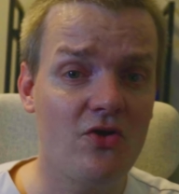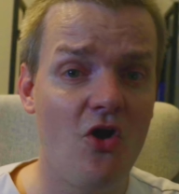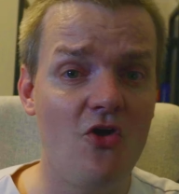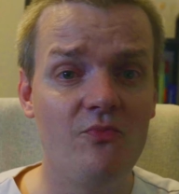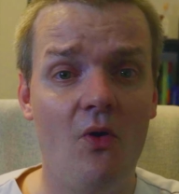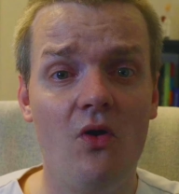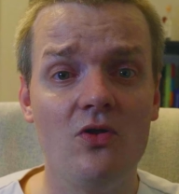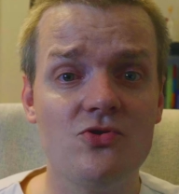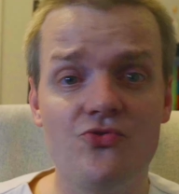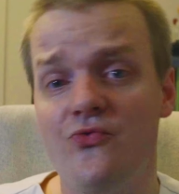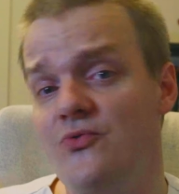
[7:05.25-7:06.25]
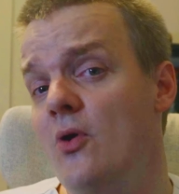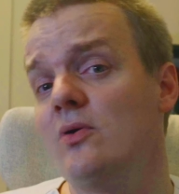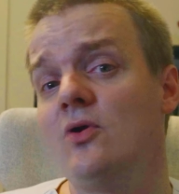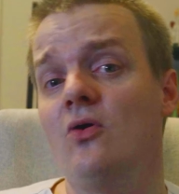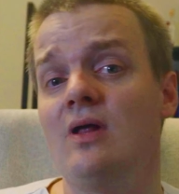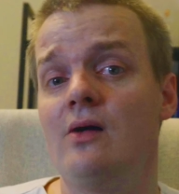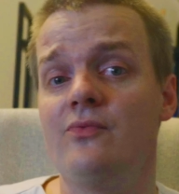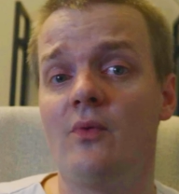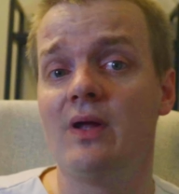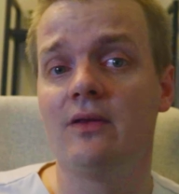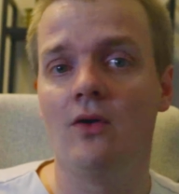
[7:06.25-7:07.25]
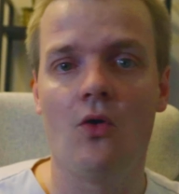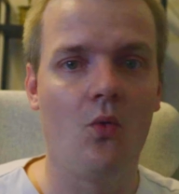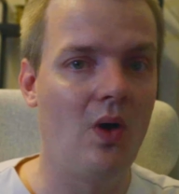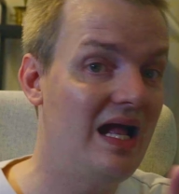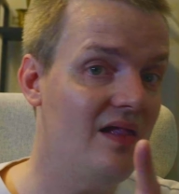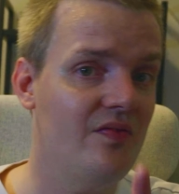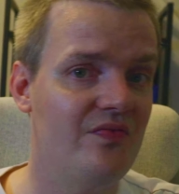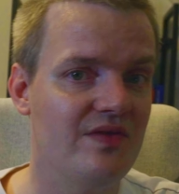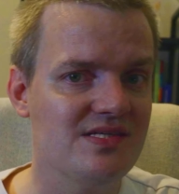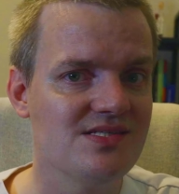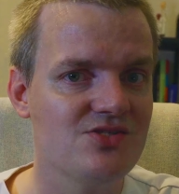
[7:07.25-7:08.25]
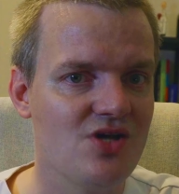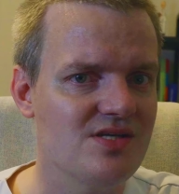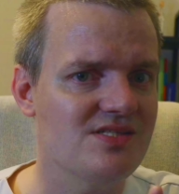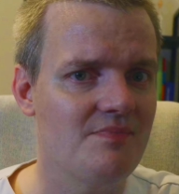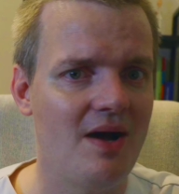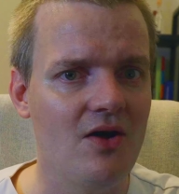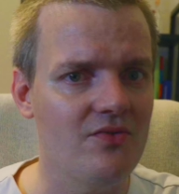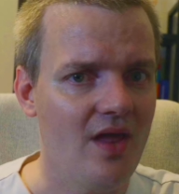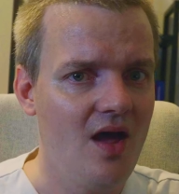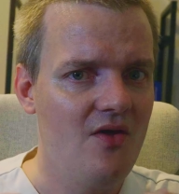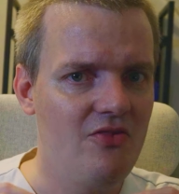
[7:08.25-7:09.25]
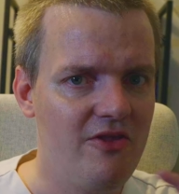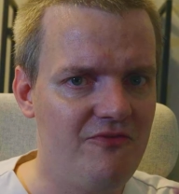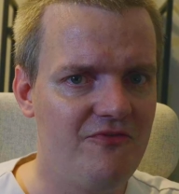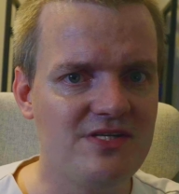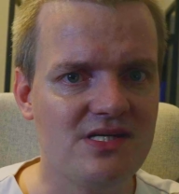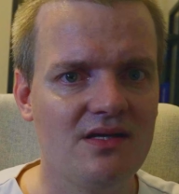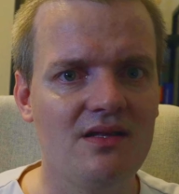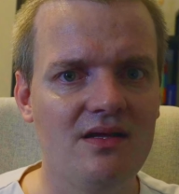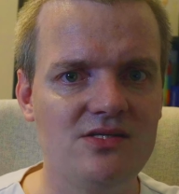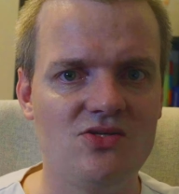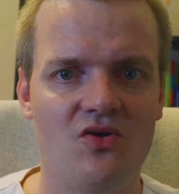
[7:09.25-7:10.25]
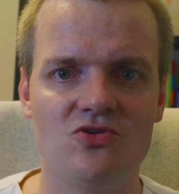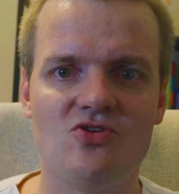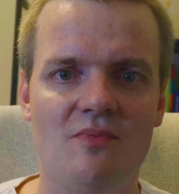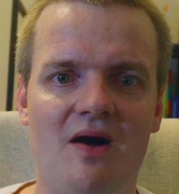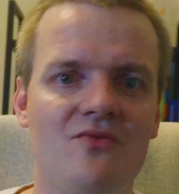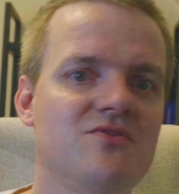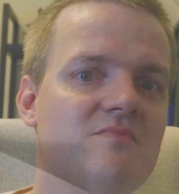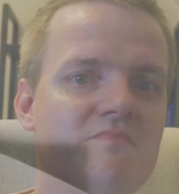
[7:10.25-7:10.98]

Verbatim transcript: curveball to throw it all out the window. Health isn't just about the physical, it's also about the